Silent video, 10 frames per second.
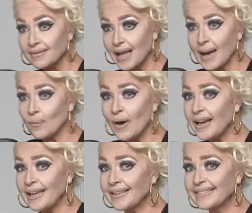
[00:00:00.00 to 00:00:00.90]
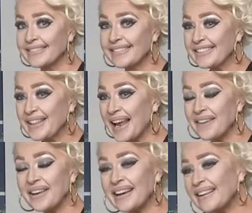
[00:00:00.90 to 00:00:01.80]
I'm waiting. Do they have
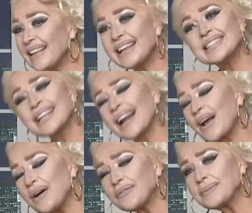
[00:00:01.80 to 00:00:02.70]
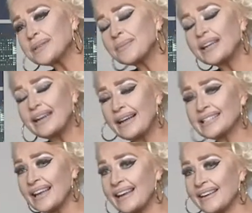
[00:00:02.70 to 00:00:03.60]
any? Can I offer them something to not
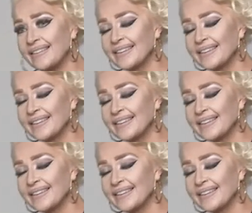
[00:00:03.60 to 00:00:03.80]
take it?